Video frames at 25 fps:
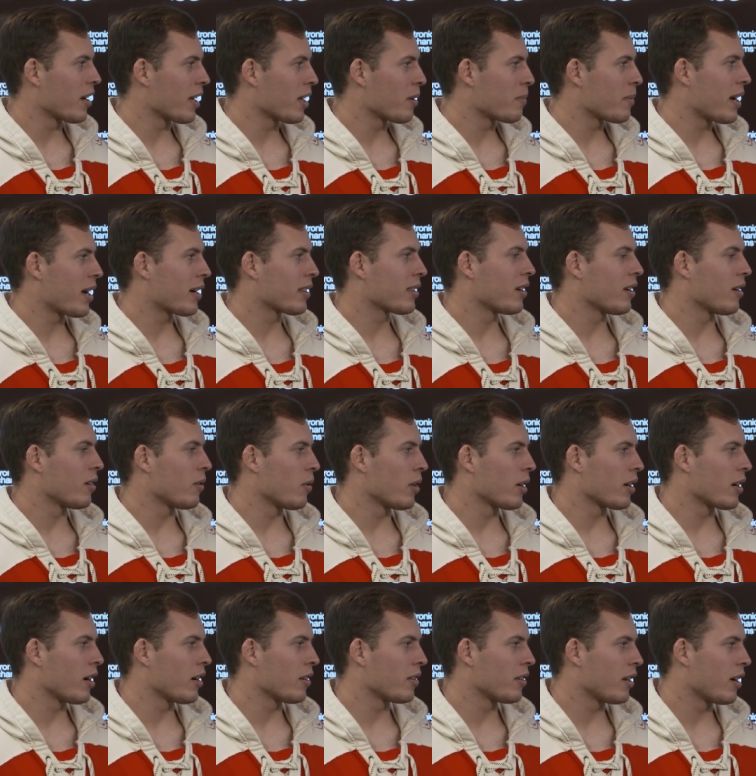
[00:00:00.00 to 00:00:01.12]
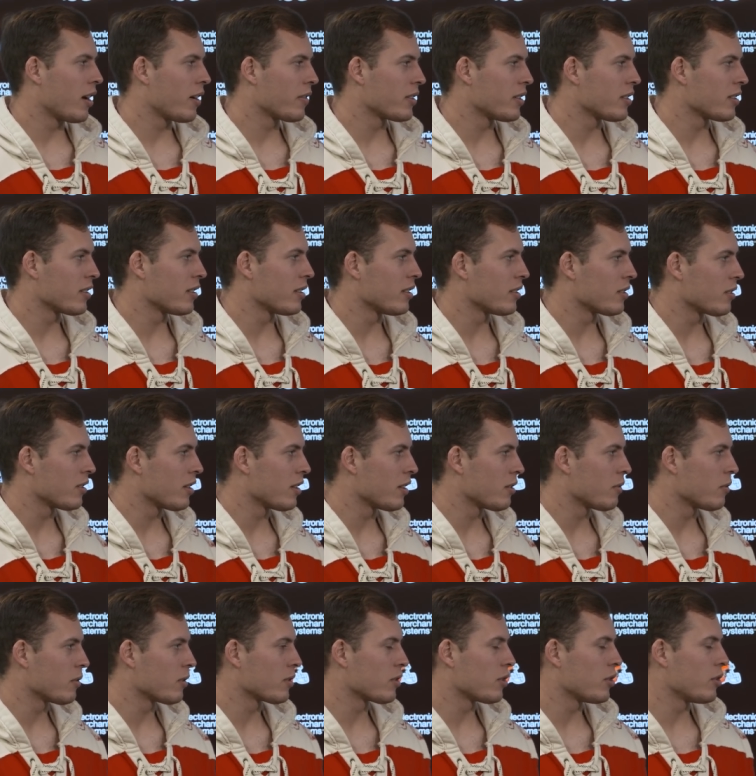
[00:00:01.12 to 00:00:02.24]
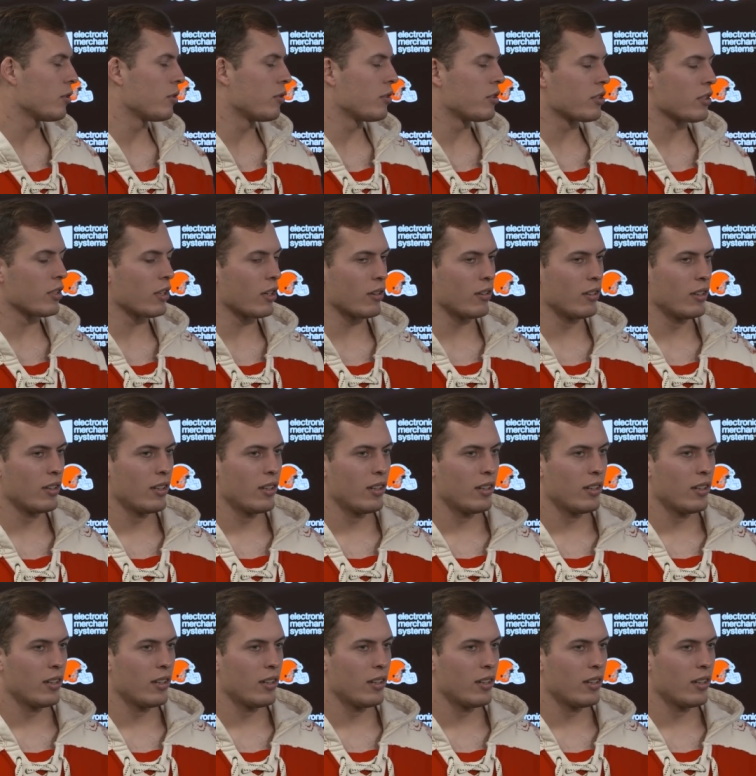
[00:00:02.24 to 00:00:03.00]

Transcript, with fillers: to get back there and work hard in the offseason is, is, was huge. So